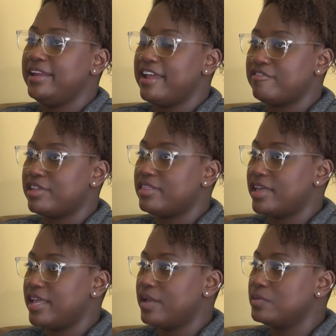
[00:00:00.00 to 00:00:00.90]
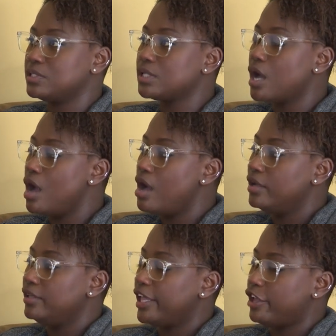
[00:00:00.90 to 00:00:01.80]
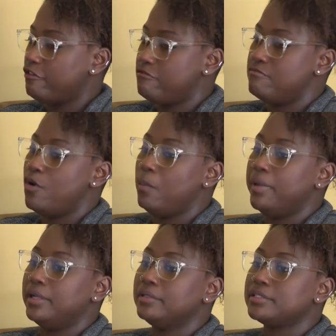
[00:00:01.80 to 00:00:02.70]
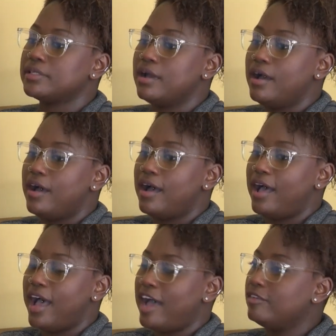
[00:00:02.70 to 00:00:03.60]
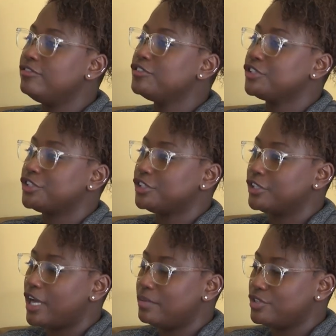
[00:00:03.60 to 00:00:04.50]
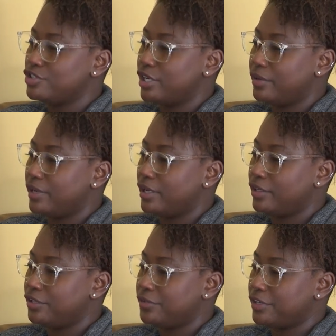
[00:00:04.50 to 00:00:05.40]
and everything, it was like a moment after I was sharing.